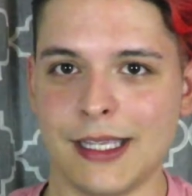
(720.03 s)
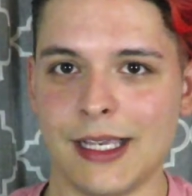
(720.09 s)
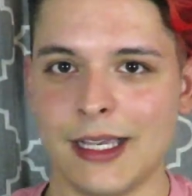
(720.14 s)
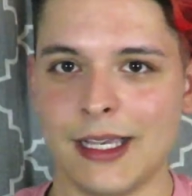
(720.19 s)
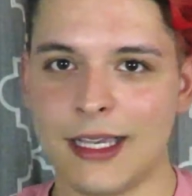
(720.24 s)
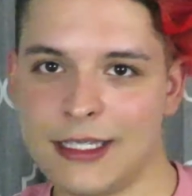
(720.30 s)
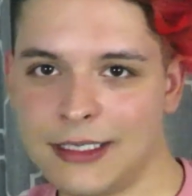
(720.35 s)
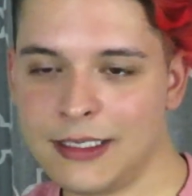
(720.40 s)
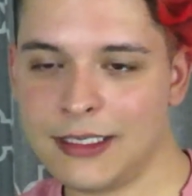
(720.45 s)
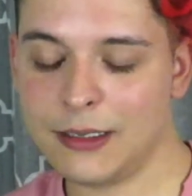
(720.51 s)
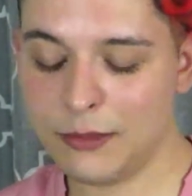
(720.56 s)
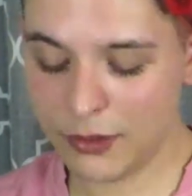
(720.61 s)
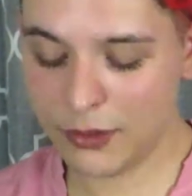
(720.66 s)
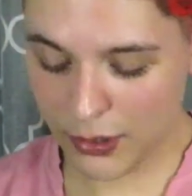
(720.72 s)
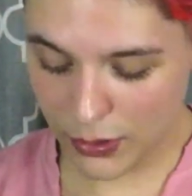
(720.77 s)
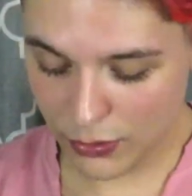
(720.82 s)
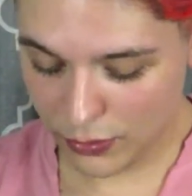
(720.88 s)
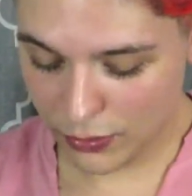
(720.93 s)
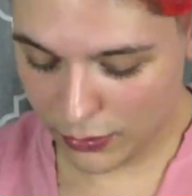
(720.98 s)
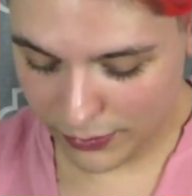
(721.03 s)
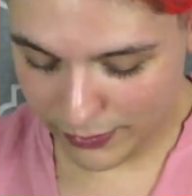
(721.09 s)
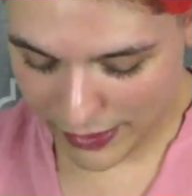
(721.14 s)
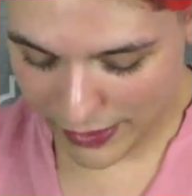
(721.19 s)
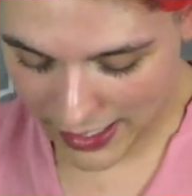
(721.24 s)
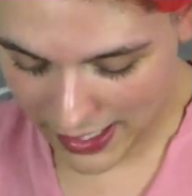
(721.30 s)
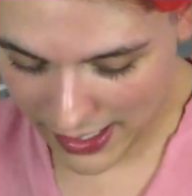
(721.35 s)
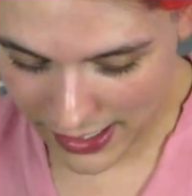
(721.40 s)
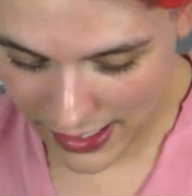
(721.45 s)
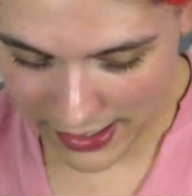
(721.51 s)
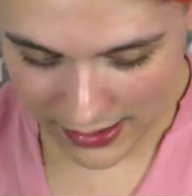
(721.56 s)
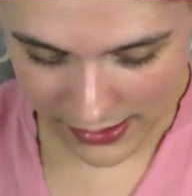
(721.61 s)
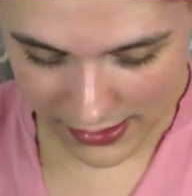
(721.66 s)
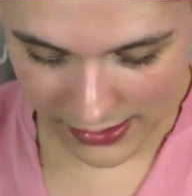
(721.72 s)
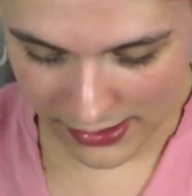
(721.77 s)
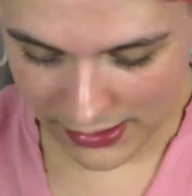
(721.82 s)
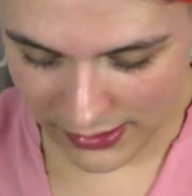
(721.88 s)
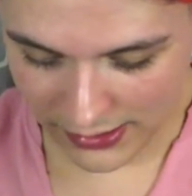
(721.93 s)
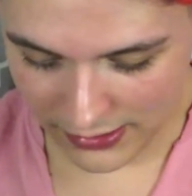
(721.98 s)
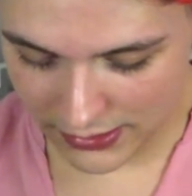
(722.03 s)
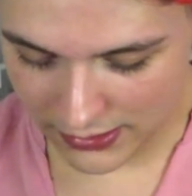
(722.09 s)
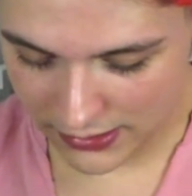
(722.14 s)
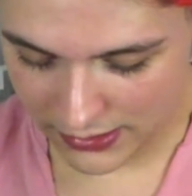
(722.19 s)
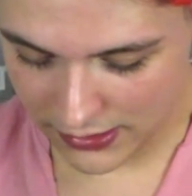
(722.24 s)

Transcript: I got some new palettes.